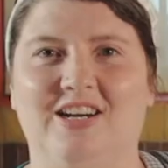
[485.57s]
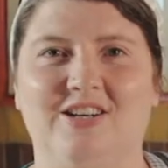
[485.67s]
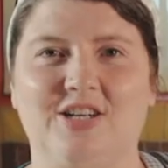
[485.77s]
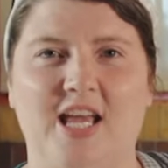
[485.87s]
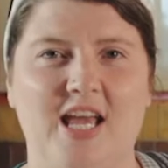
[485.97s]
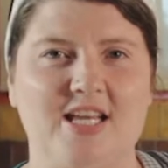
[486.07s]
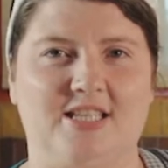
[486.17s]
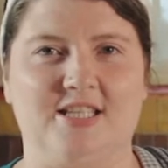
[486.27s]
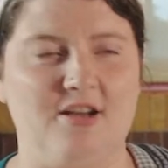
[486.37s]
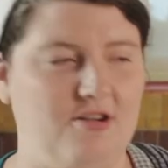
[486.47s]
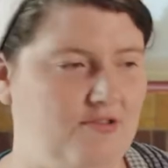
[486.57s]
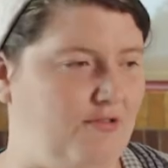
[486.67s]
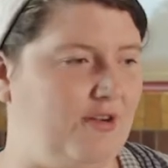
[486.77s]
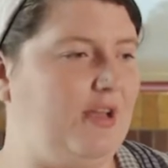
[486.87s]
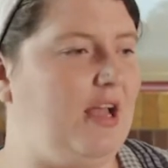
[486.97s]
Okay,
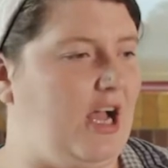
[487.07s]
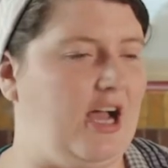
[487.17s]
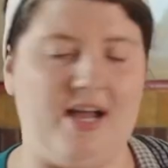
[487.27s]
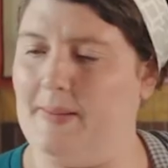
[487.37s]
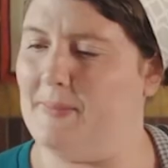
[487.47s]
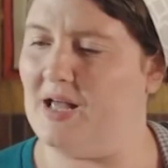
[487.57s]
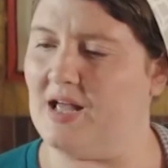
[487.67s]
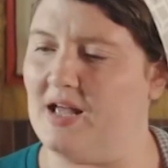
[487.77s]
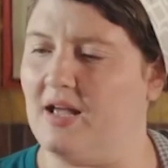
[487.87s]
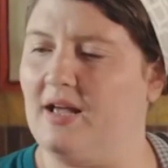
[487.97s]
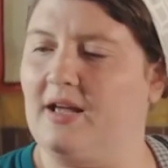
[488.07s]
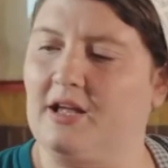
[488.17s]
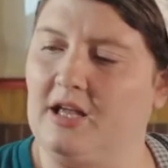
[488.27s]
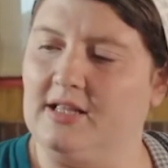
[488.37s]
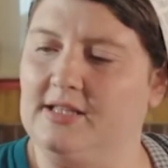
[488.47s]
so I'm
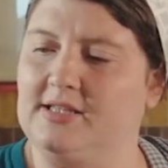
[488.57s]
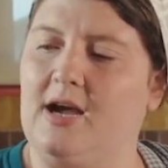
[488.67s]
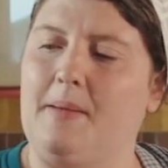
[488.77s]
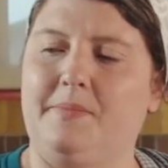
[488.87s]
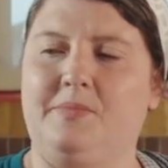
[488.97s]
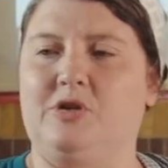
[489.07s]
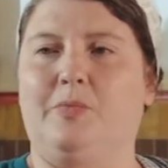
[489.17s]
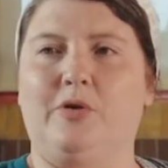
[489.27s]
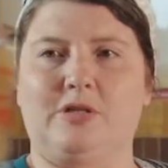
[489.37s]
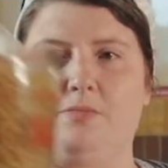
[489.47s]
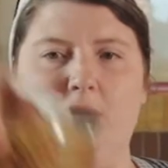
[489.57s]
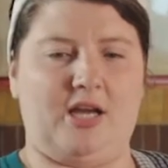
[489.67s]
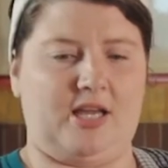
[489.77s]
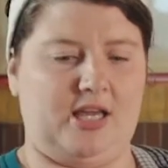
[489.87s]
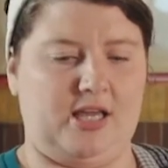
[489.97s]
time to put
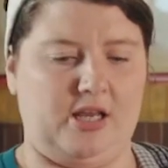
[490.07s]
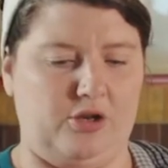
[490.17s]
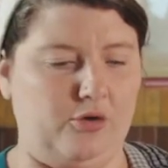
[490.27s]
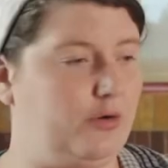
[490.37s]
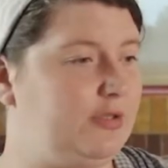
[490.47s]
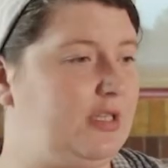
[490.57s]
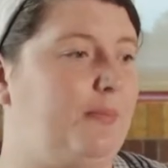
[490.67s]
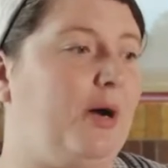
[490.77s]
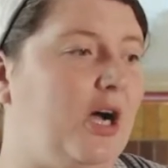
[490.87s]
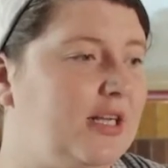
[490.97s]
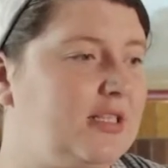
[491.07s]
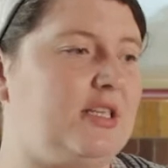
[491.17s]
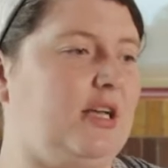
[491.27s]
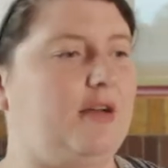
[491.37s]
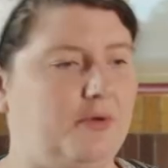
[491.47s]
my noodles in the
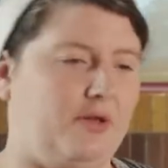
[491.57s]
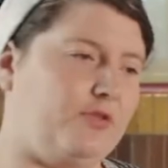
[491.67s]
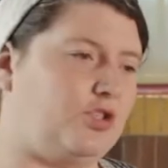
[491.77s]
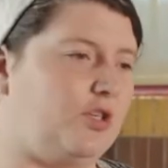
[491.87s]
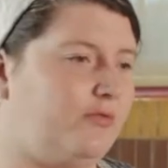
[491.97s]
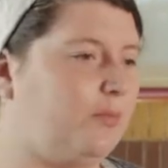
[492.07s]
pot. We have achieved